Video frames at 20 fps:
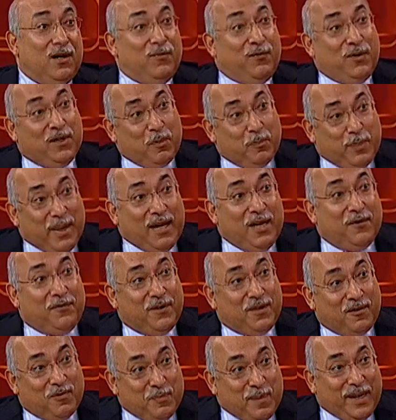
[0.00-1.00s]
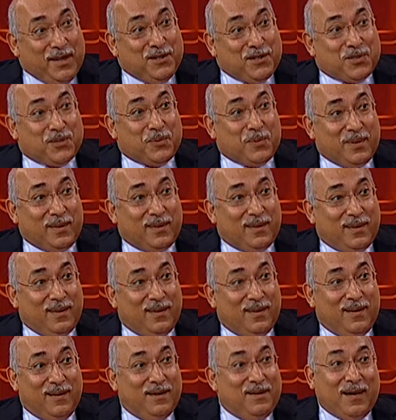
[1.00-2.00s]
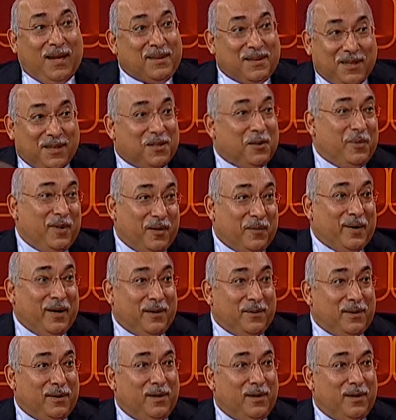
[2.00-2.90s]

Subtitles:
for the benefit of Main Street, not the other way around.